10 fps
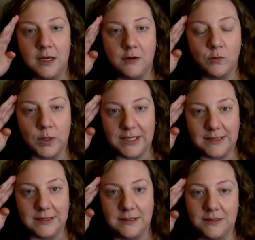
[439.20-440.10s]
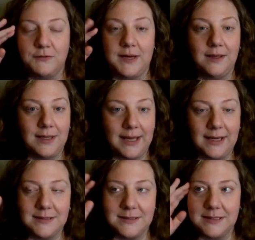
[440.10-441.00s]
of what the file
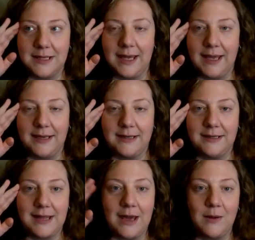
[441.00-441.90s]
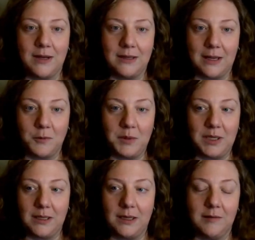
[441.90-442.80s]
has, and that allowed me
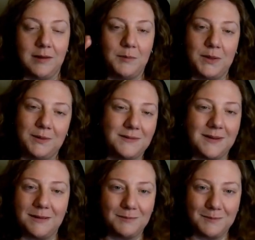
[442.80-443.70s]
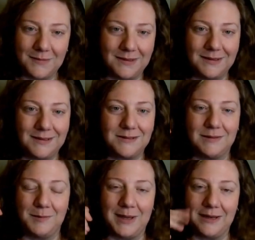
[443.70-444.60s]
to hear it. But I was like, it doesn't
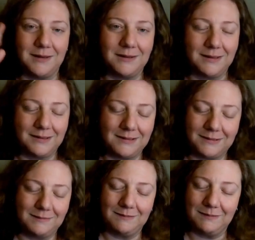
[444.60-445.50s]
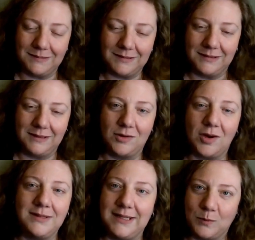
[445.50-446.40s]
really matter that the
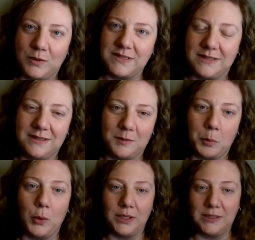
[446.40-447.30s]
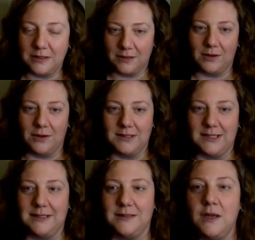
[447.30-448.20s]
content wasn't the point. The
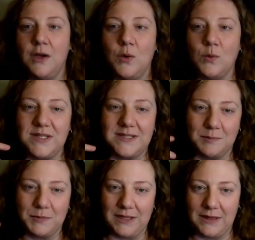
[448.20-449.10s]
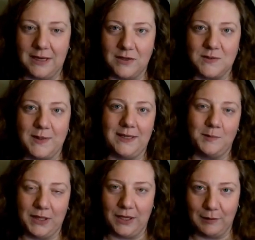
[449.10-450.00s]
content was simply there so I could
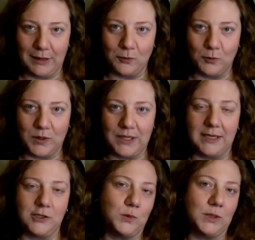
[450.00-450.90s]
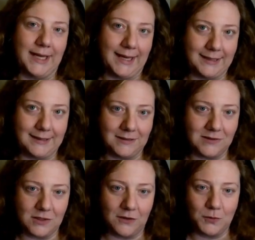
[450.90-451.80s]
play around with the actual editing
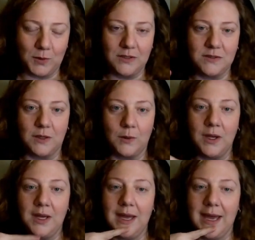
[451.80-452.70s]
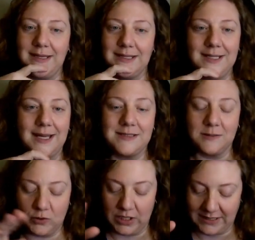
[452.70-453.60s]
software. So I did get
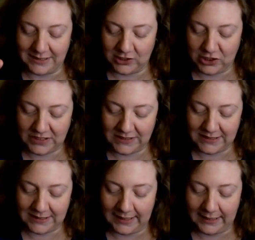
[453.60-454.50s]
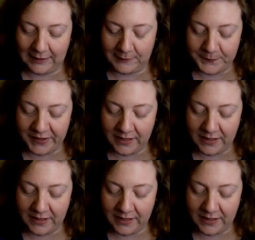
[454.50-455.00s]
some transitions in there.